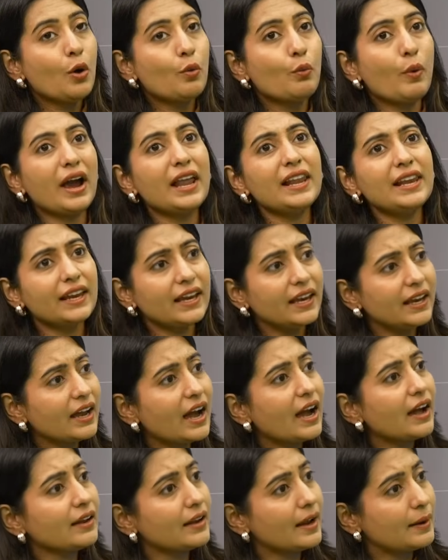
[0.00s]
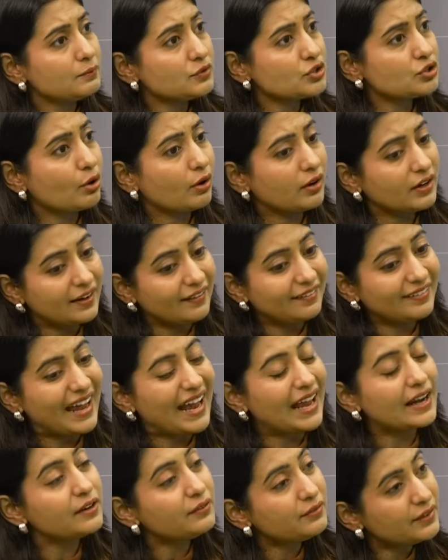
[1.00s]
While AI, I'm sure, is
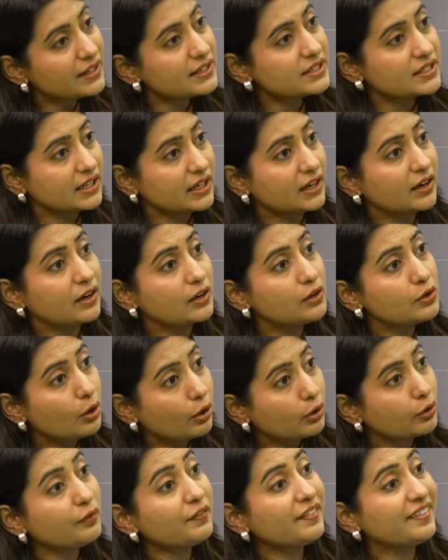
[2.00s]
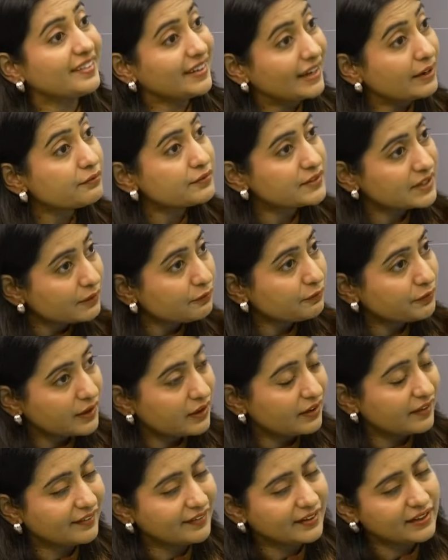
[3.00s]
elevating a lot of safety
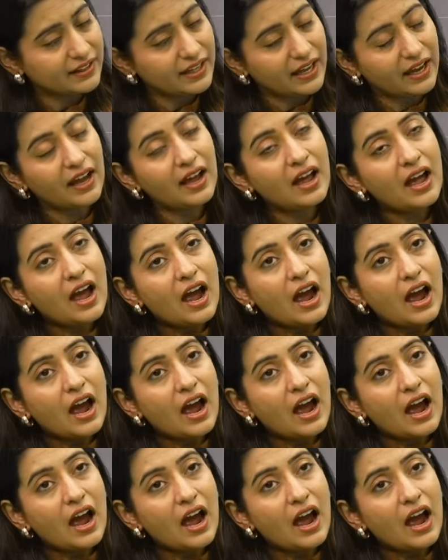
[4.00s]
fears in there,